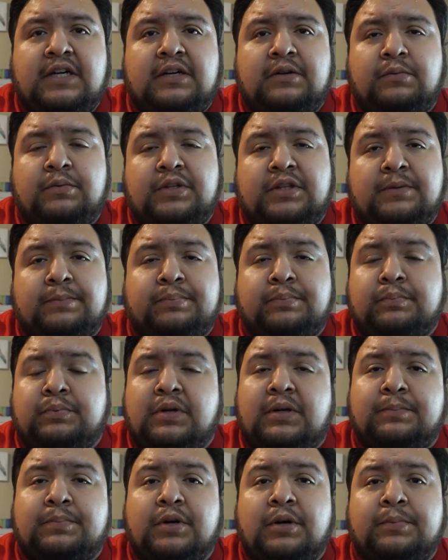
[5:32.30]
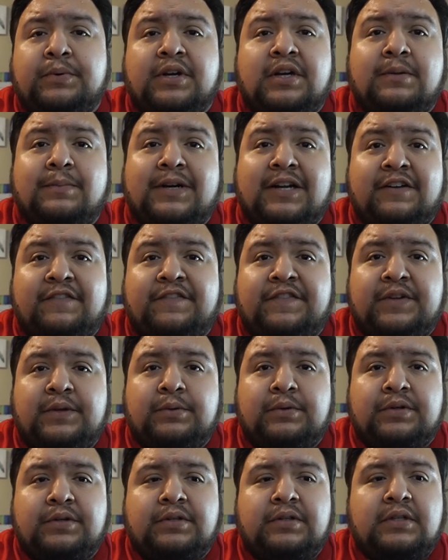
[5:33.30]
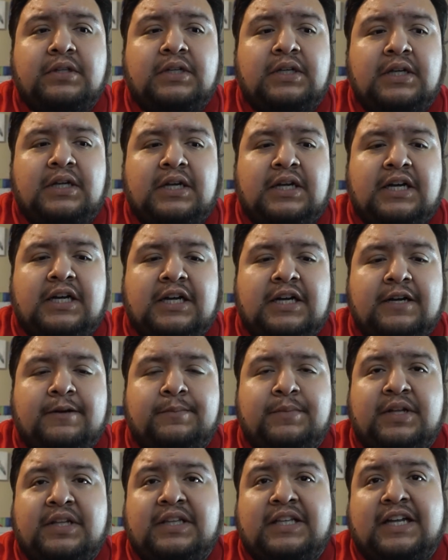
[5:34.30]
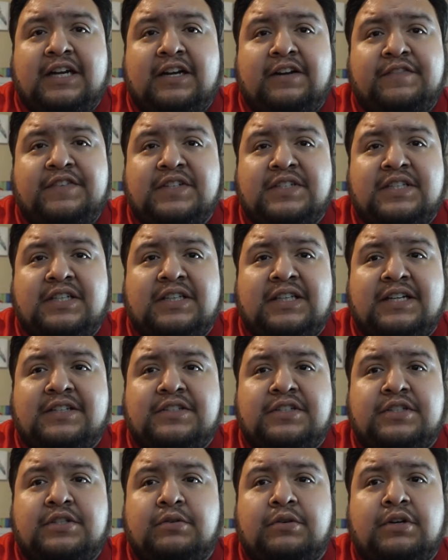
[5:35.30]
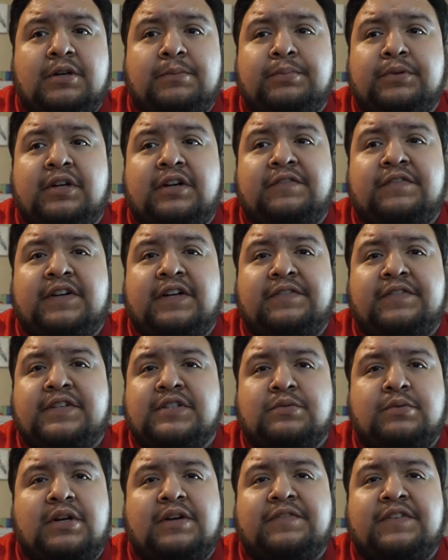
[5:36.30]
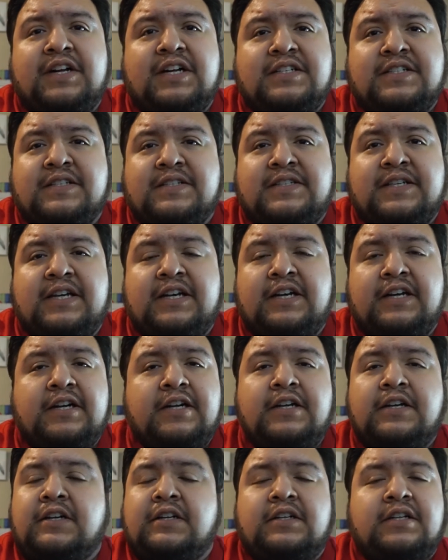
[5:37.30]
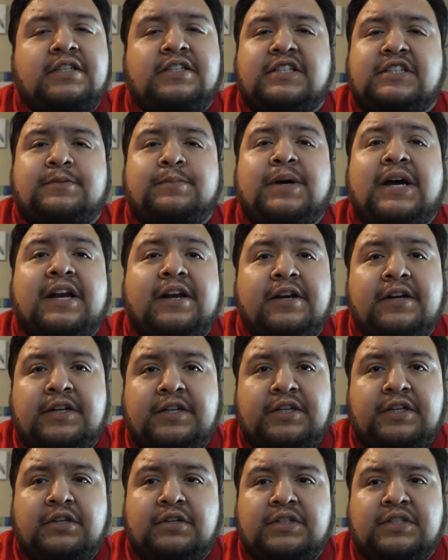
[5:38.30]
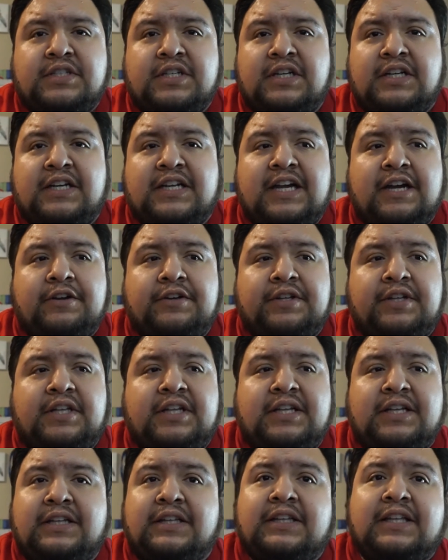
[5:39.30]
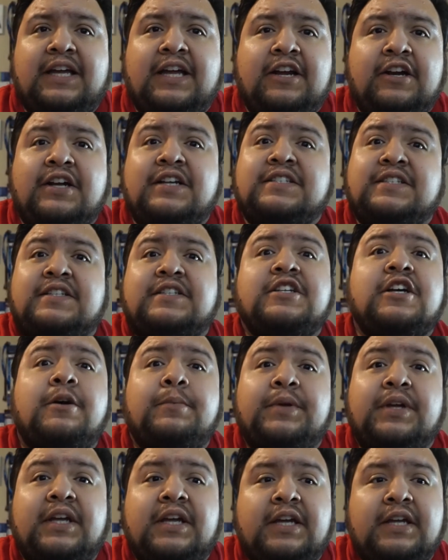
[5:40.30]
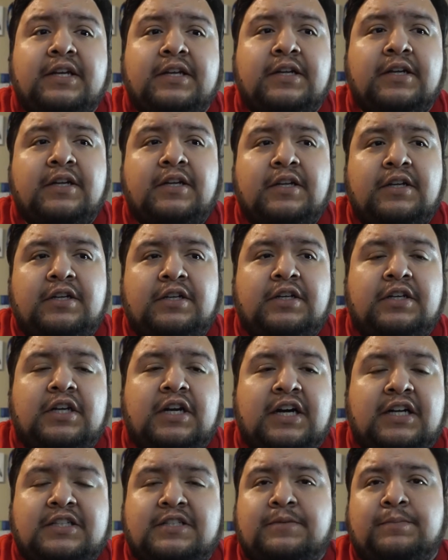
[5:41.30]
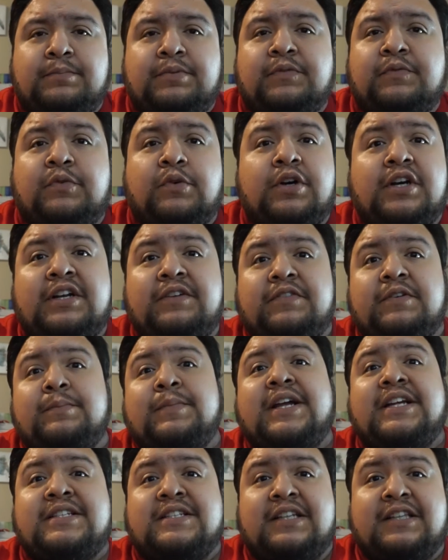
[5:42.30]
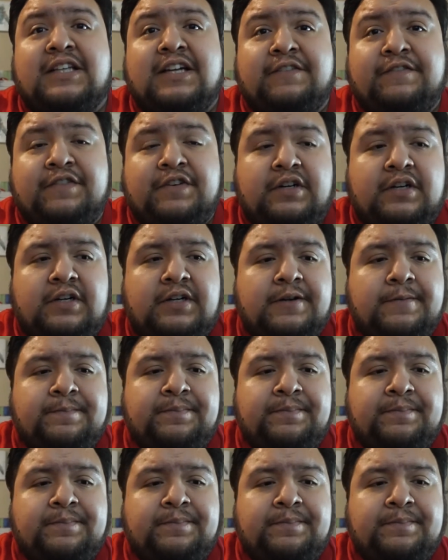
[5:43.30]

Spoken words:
with the appropriate amount of fuel. And that obviously allows you to run a blow-off valve because whatever excess air, it doesn't matter. It's going to calculate the air as it's coming in, not before it even makes it that far.